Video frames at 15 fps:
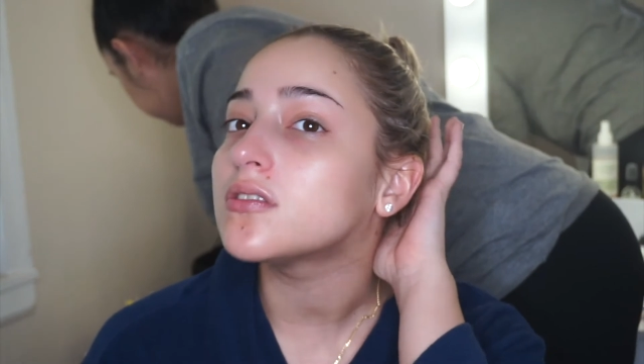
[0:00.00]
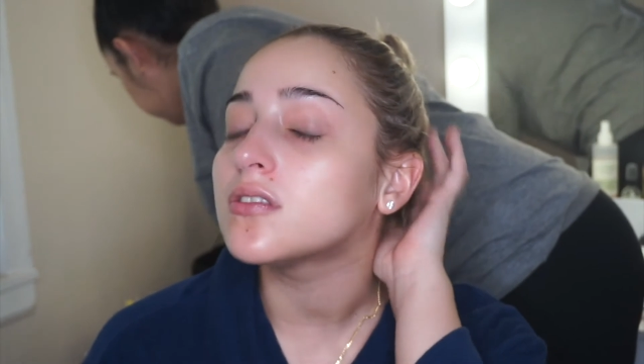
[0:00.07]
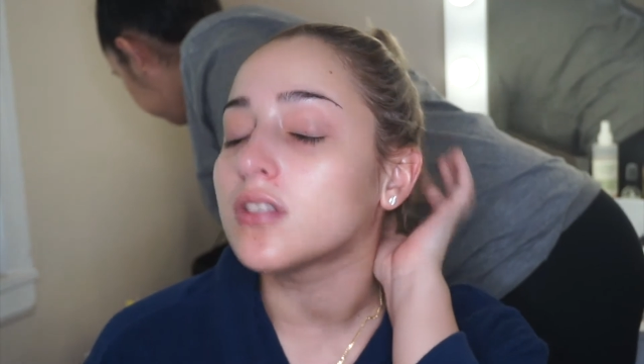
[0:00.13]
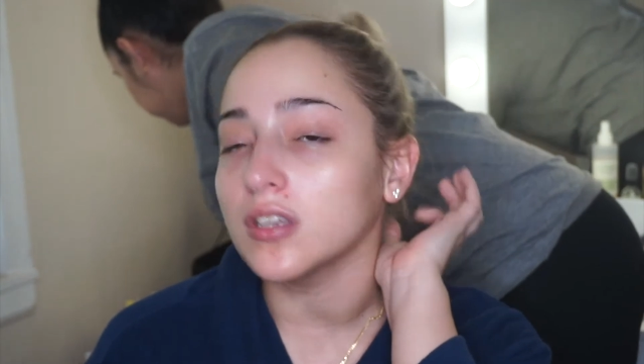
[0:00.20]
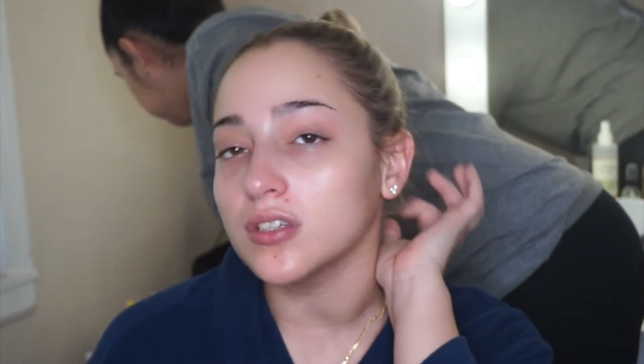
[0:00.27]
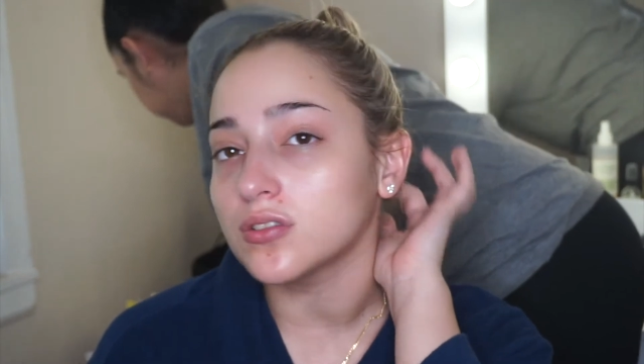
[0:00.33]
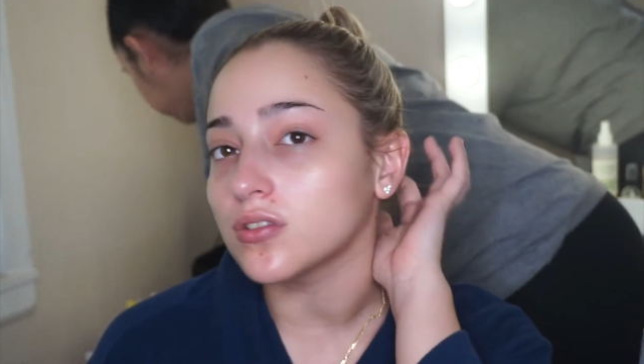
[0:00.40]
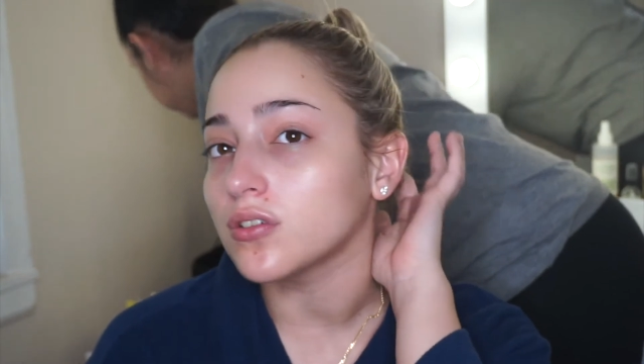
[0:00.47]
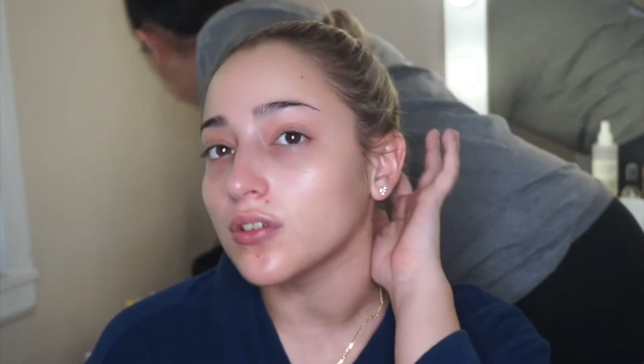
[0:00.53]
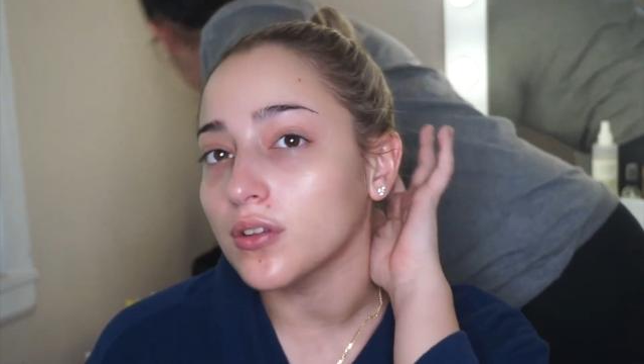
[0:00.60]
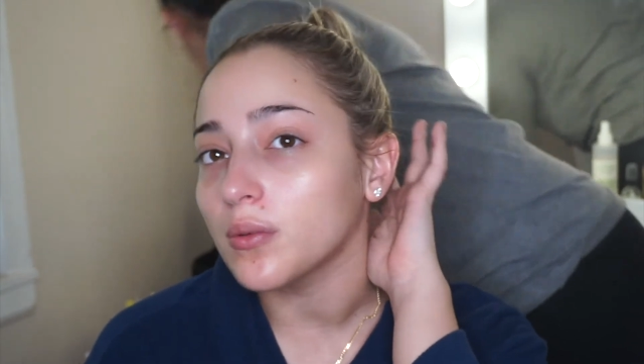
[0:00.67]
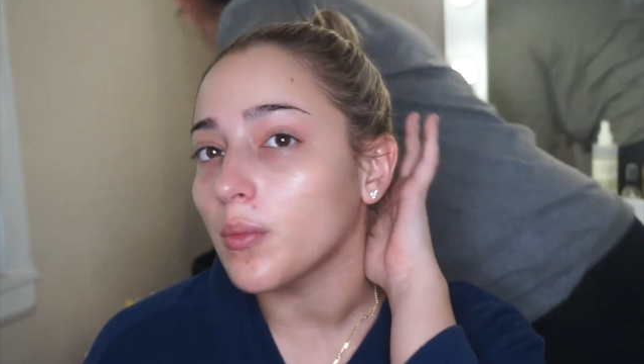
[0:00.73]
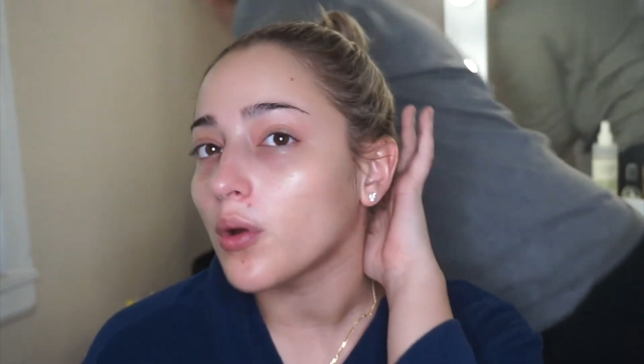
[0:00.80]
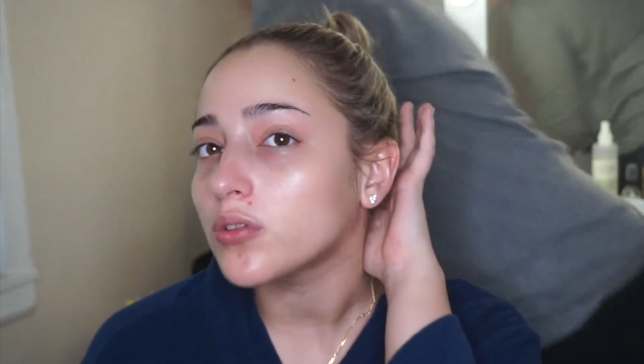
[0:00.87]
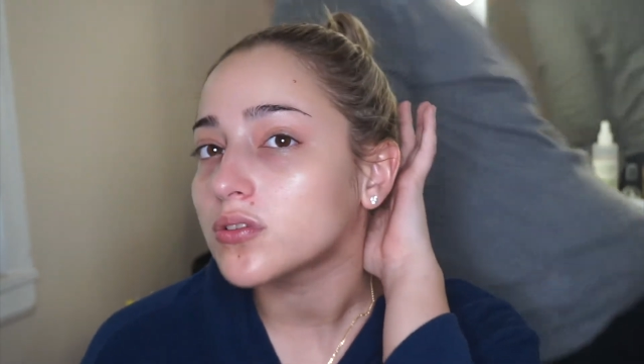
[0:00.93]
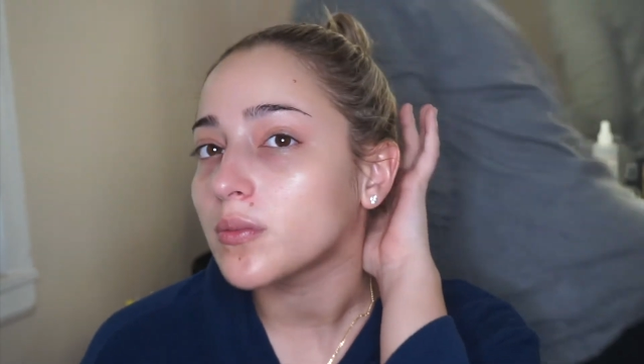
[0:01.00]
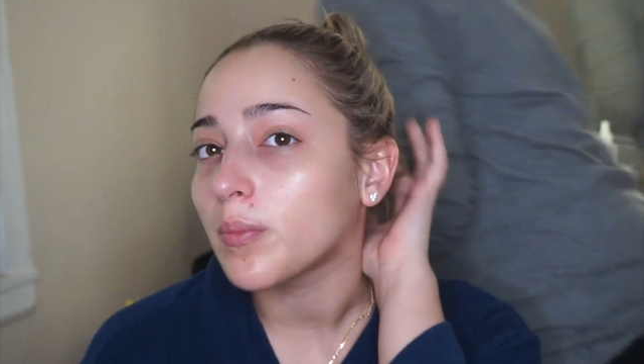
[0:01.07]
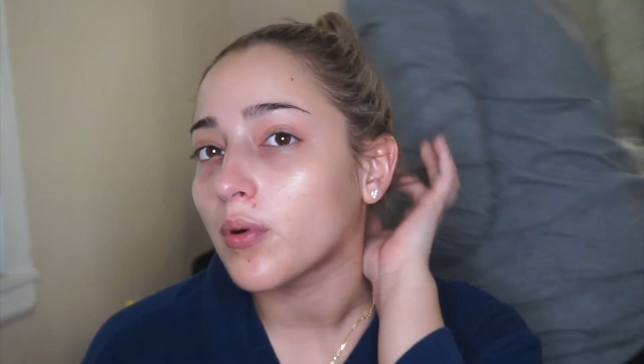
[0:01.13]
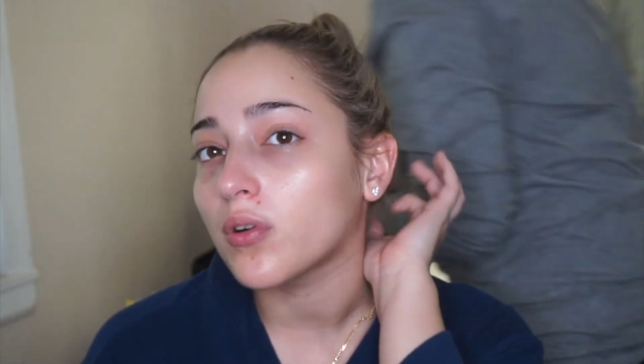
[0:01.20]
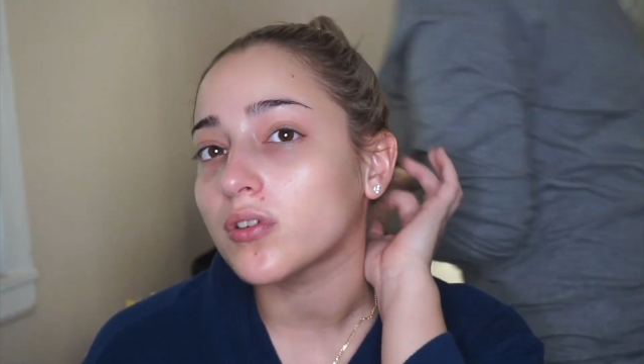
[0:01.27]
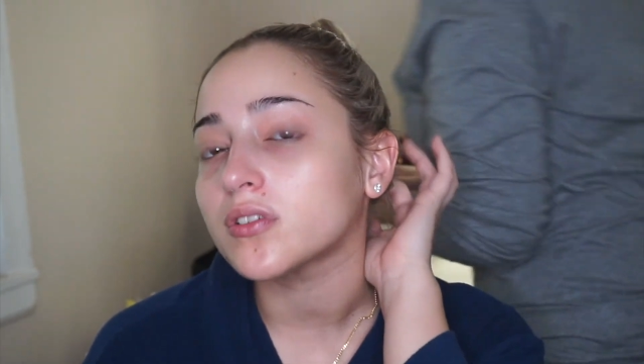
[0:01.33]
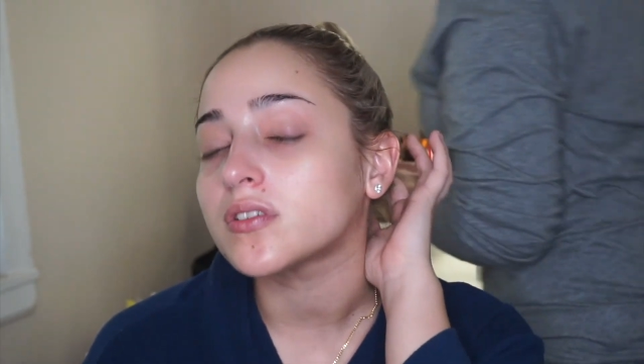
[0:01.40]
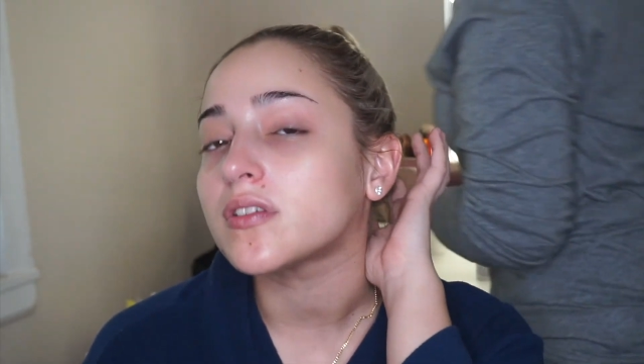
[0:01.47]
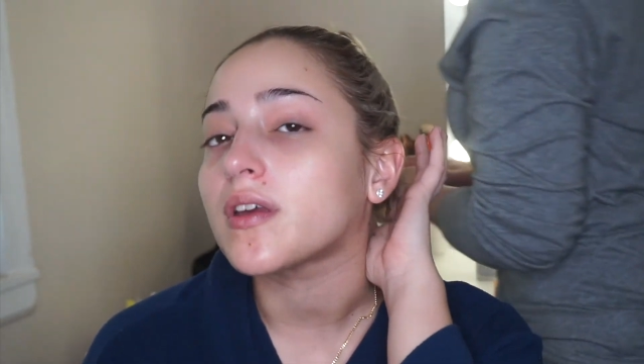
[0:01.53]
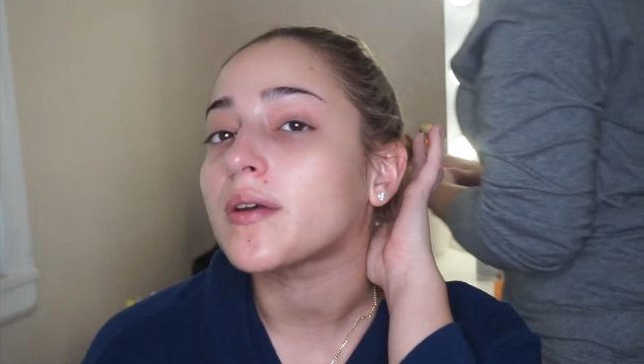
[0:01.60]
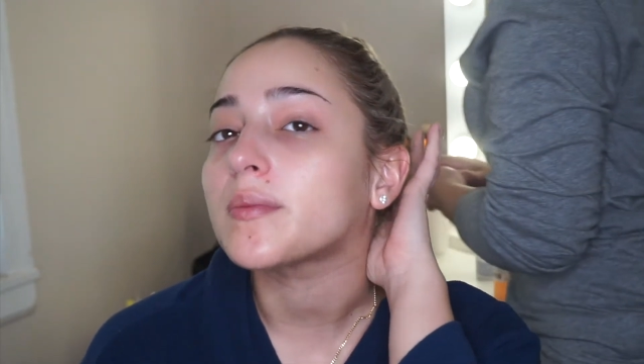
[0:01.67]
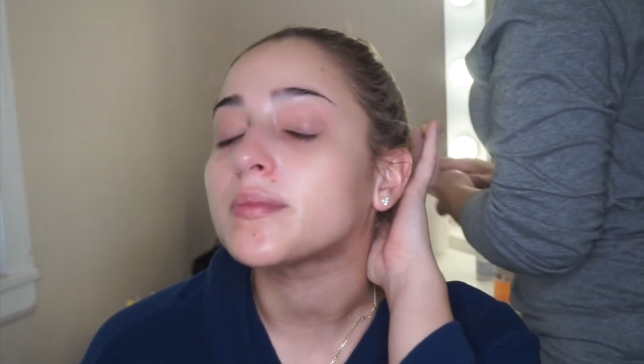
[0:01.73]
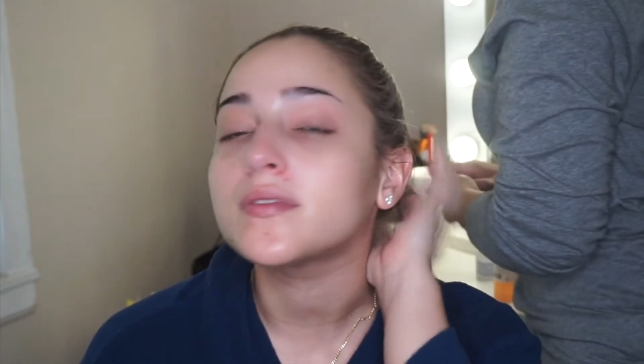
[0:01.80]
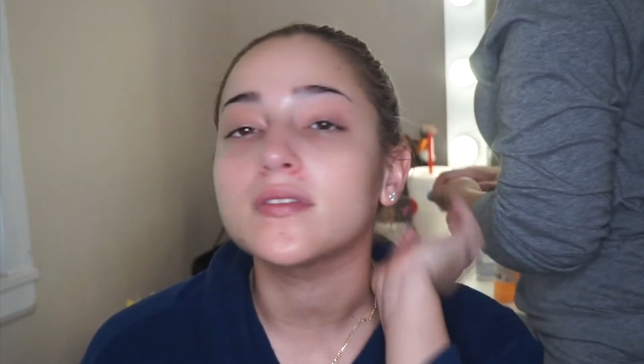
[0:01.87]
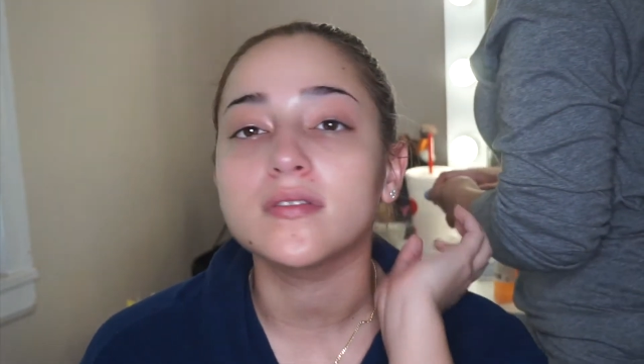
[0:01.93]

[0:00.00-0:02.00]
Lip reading: these are the most important steps.